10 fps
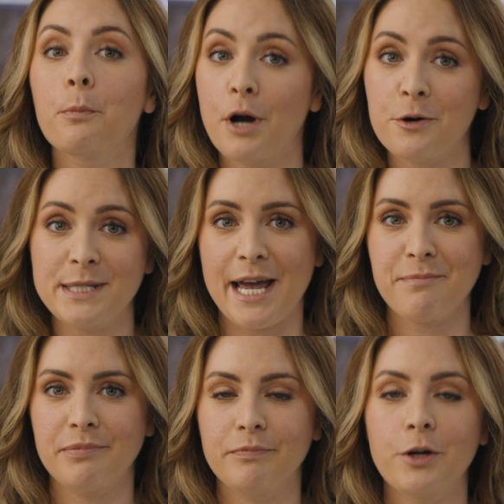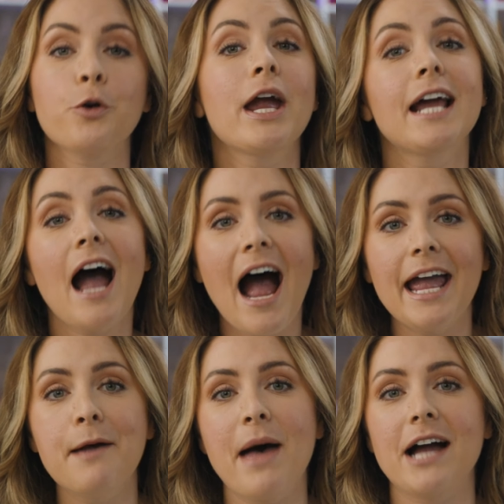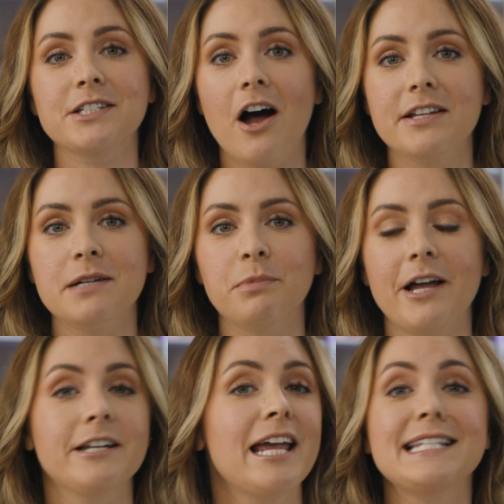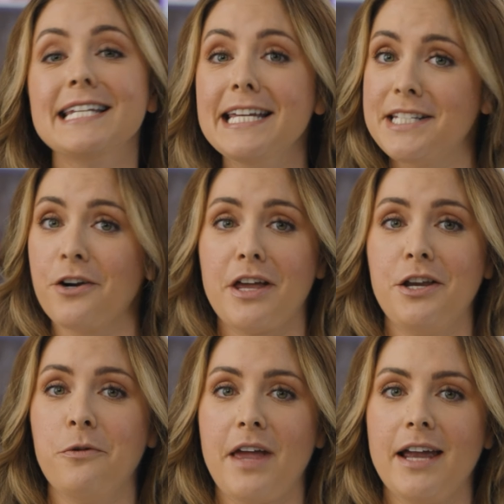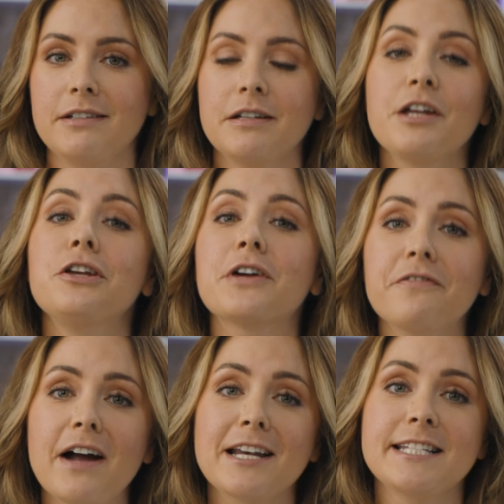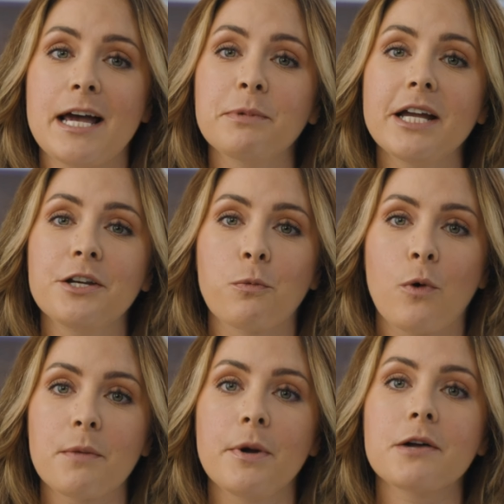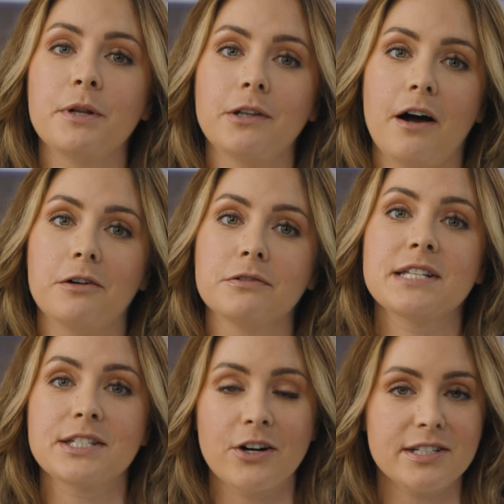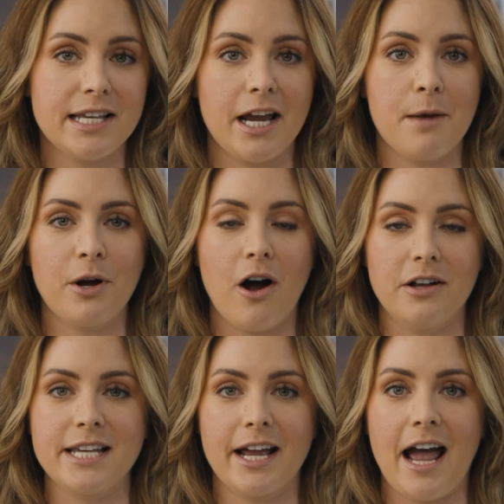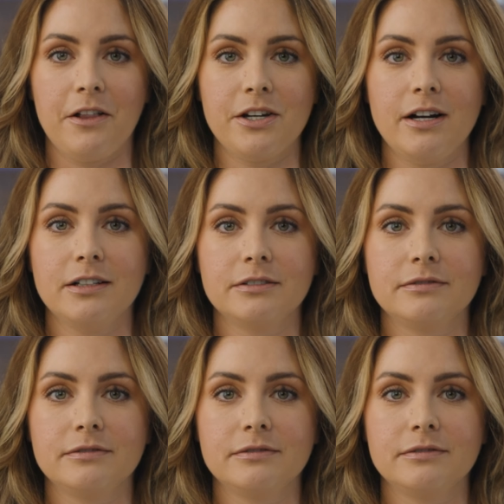Pro tip: creating a high-impact content plan is easier than you think. You can find a template in your workbook below to start setting up a content calendar.